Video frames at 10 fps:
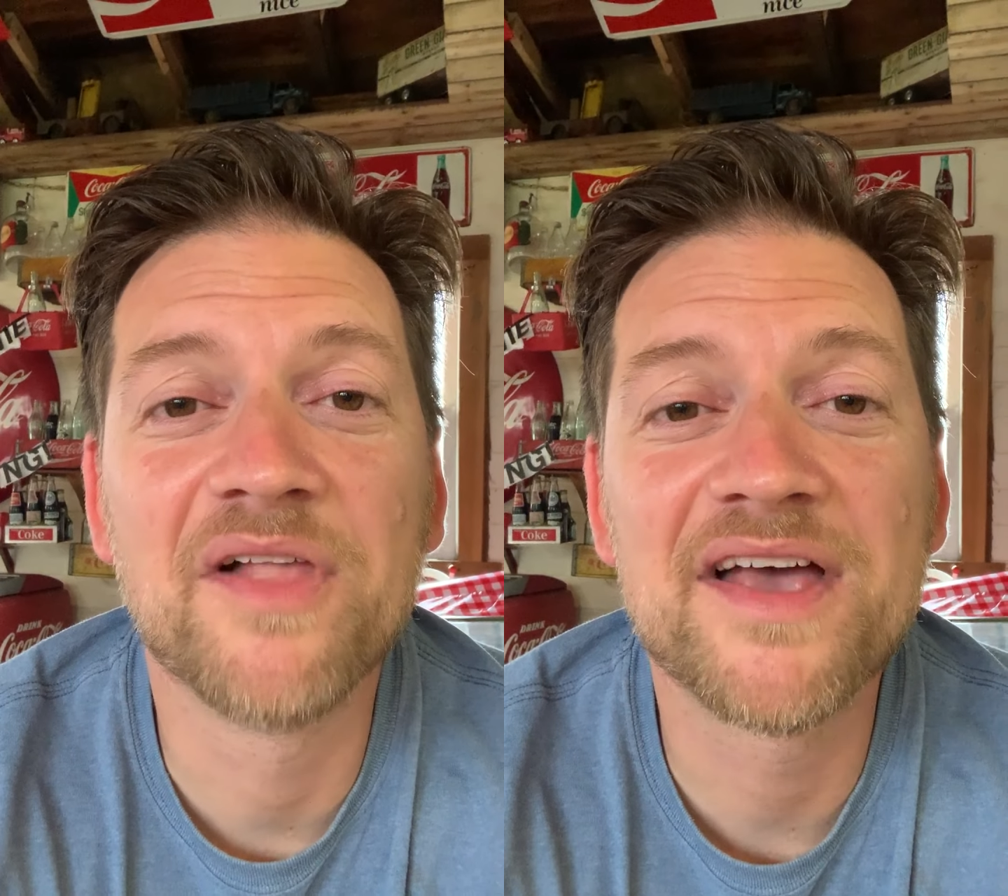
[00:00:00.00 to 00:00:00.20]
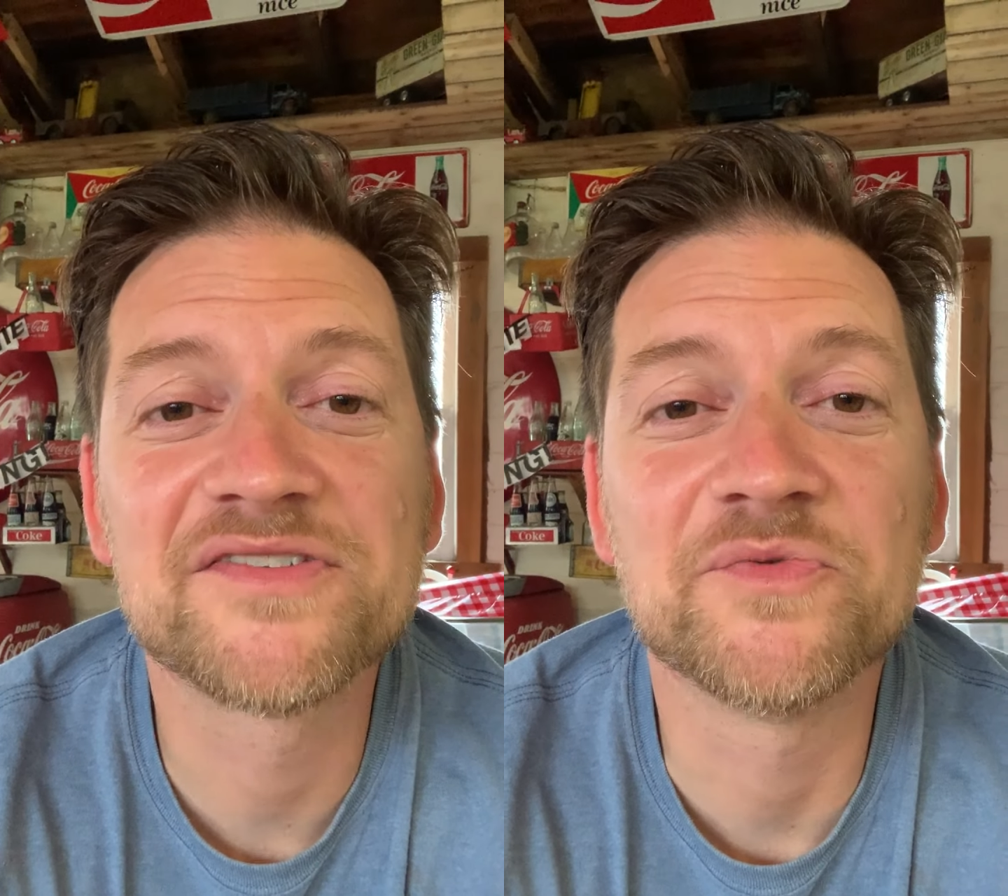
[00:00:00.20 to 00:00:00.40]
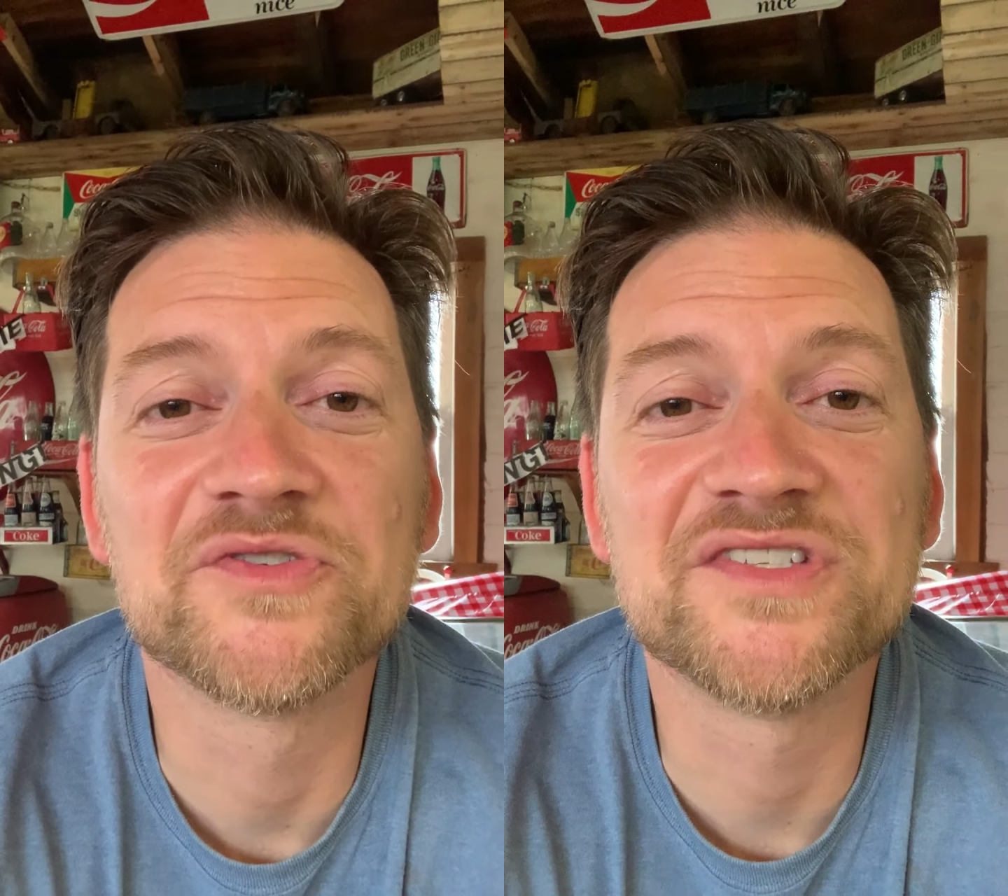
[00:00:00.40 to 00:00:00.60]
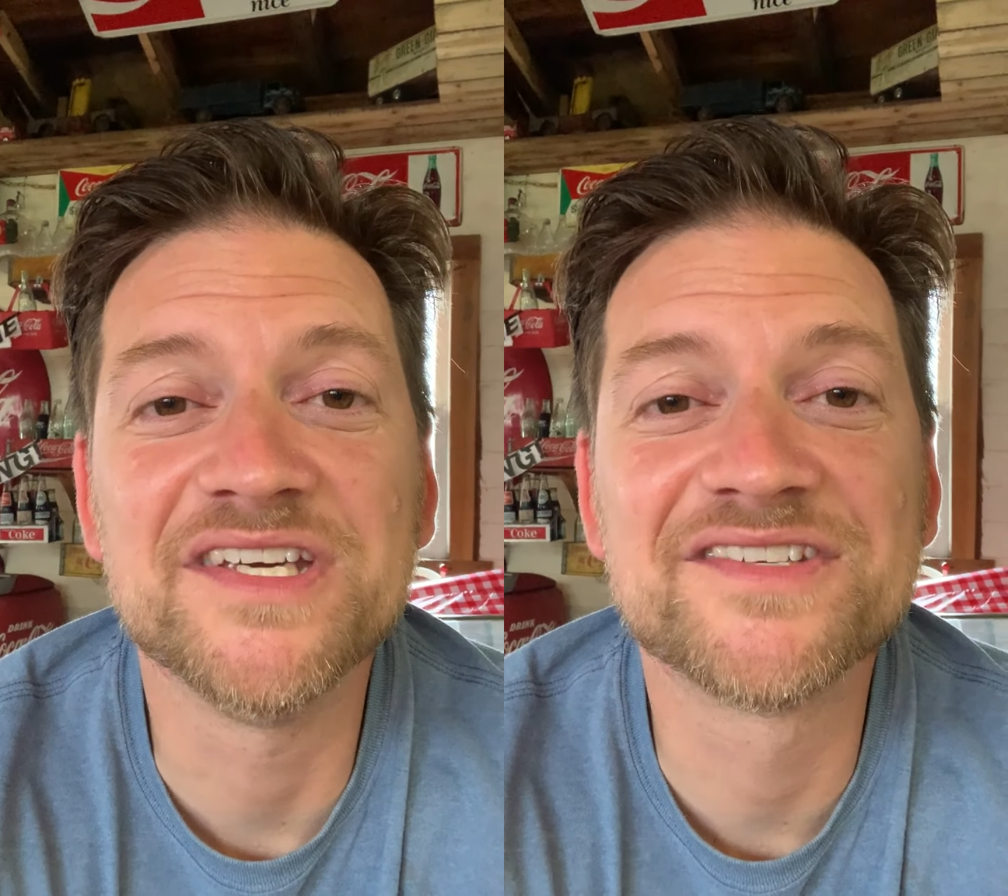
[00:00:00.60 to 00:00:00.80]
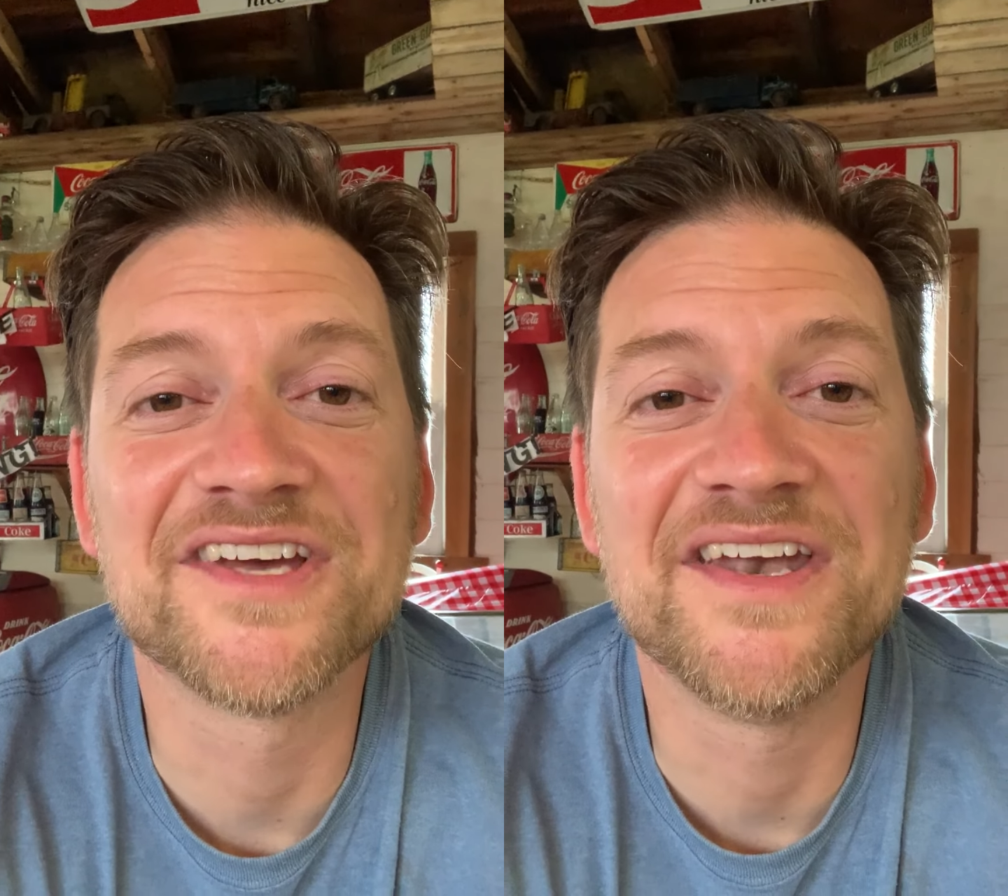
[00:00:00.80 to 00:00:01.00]
bless. We'll
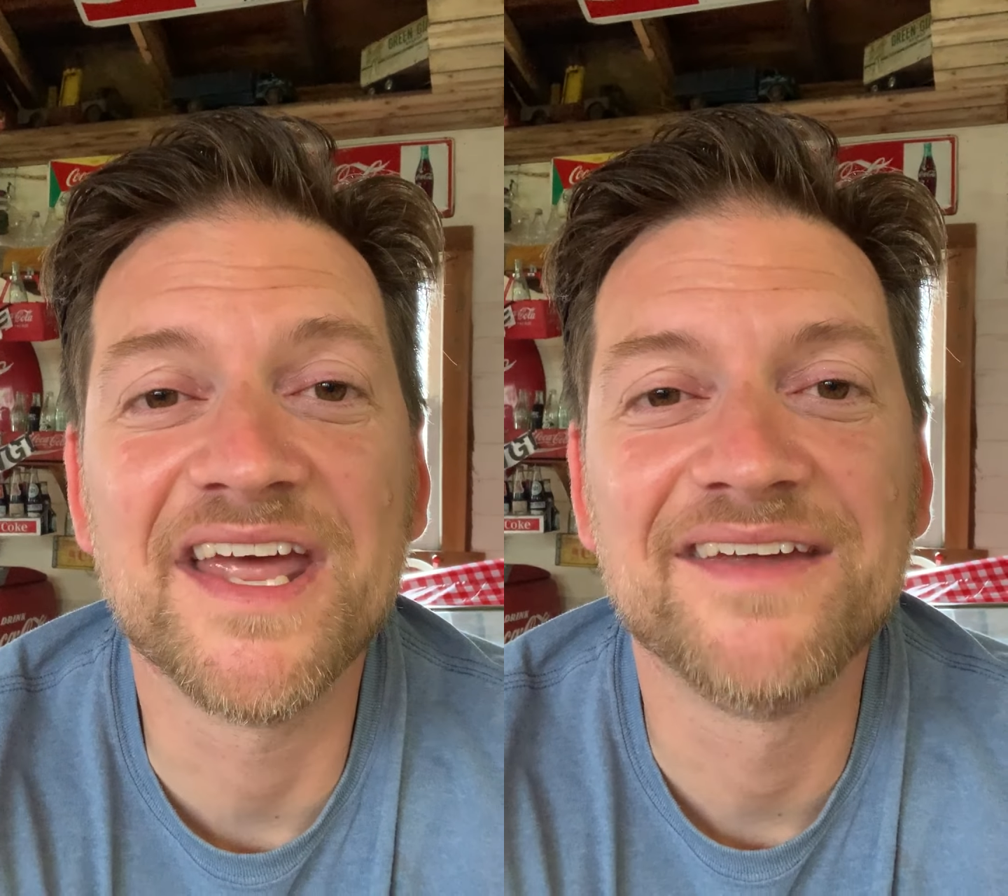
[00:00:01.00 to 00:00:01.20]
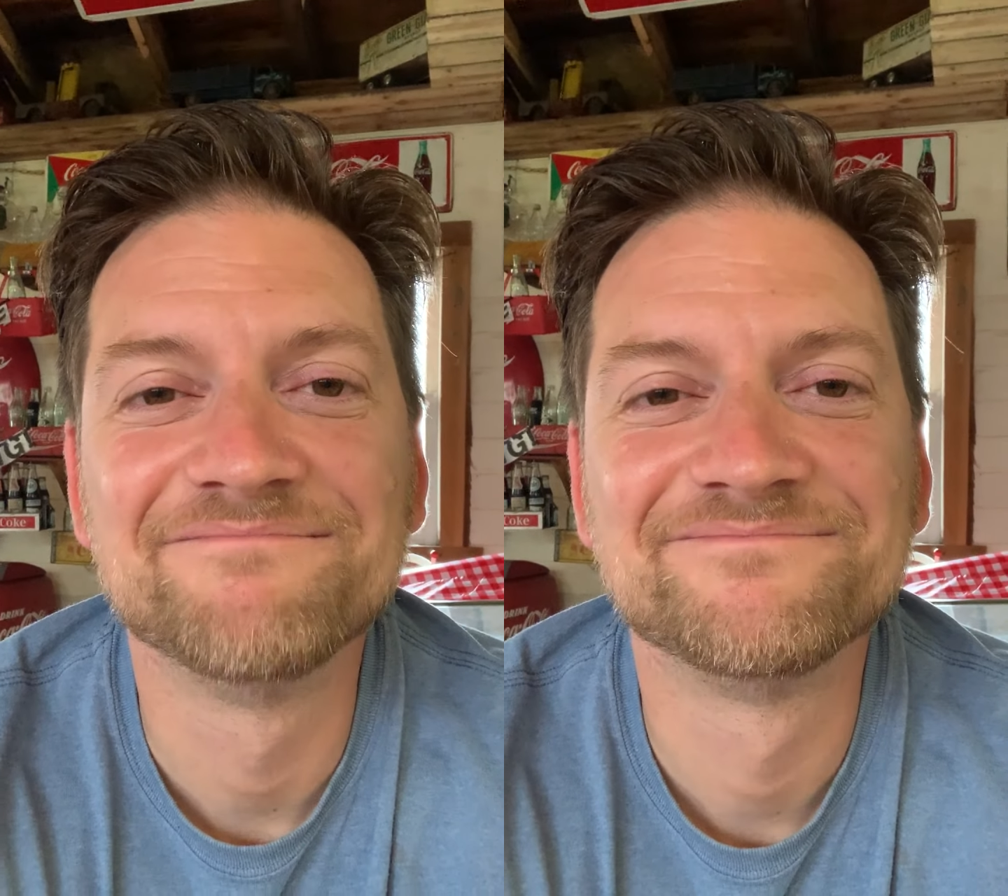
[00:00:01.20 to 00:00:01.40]
see you Sunday.